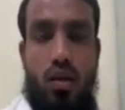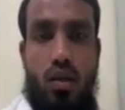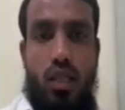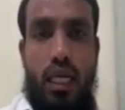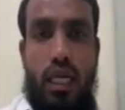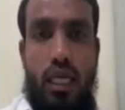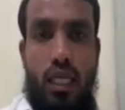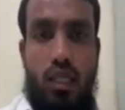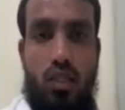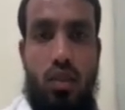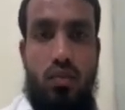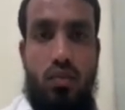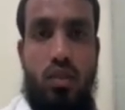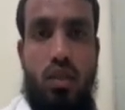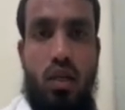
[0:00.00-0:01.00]
thickness
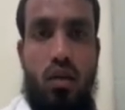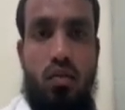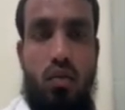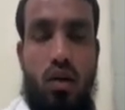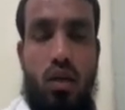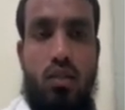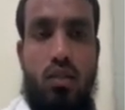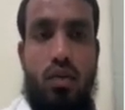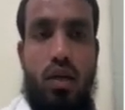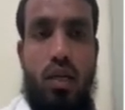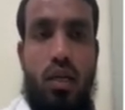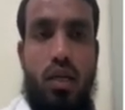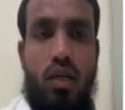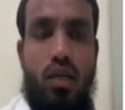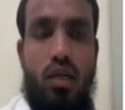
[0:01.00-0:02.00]
of the cell wall is
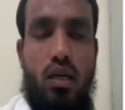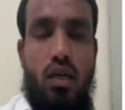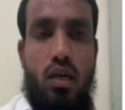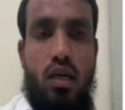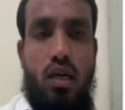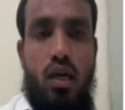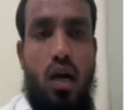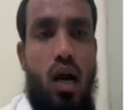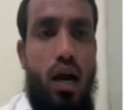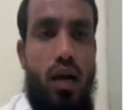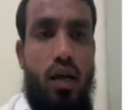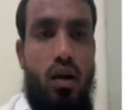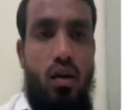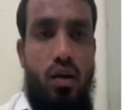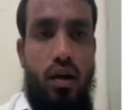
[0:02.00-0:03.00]
very
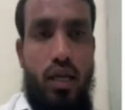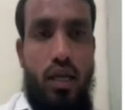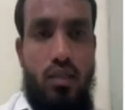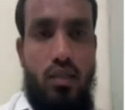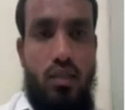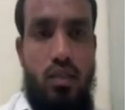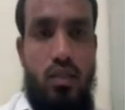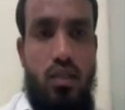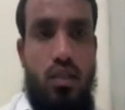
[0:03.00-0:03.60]
high or dense.